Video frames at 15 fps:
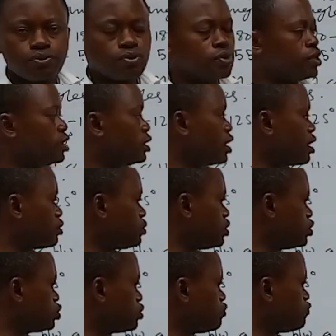the
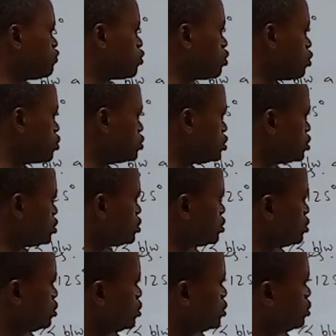calculation for all
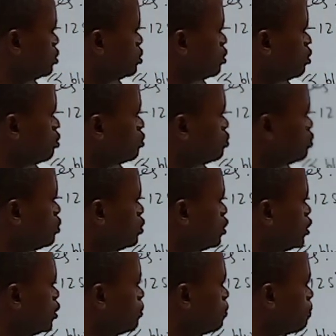these
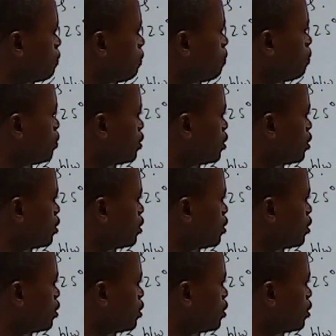unknown,